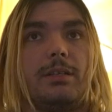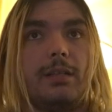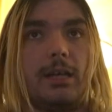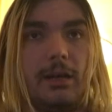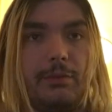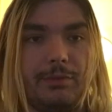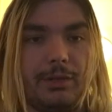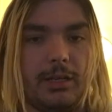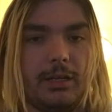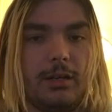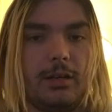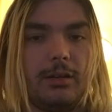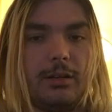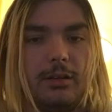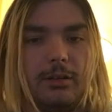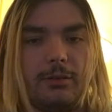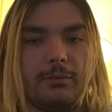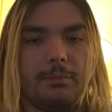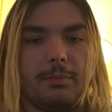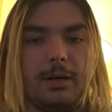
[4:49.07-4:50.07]
have yet
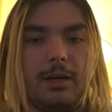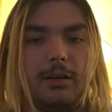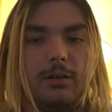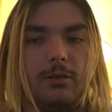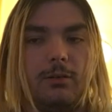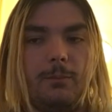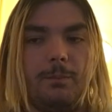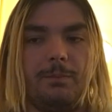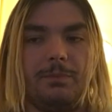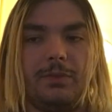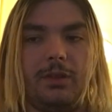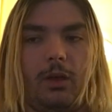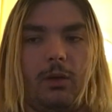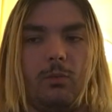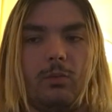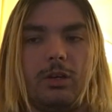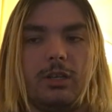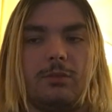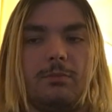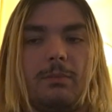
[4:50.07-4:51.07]
another battle
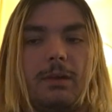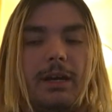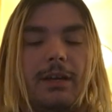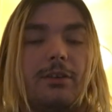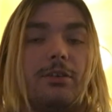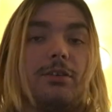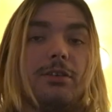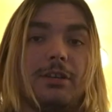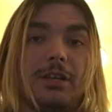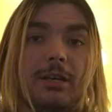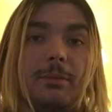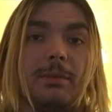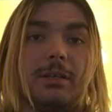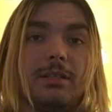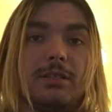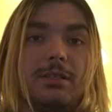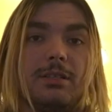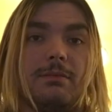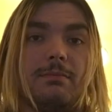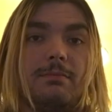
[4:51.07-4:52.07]
with my inner
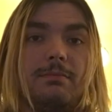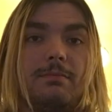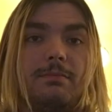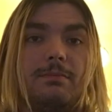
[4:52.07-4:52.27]
demons.